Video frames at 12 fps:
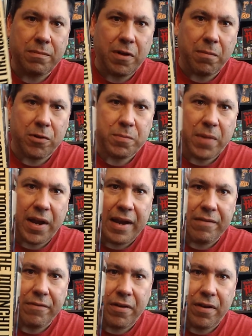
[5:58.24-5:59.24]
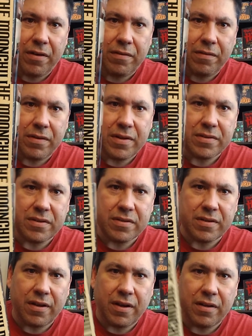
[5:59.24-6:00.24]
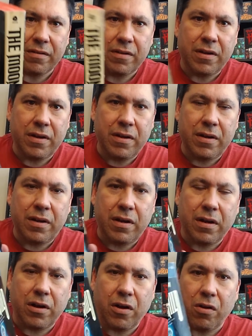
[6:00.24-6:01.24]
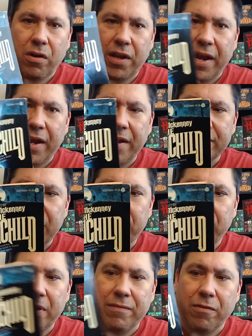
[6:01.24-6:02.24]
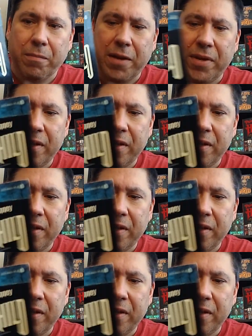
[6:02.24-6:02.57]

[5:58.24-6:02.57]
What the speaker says: published by Avon. This is early 80s, I believe, or maybe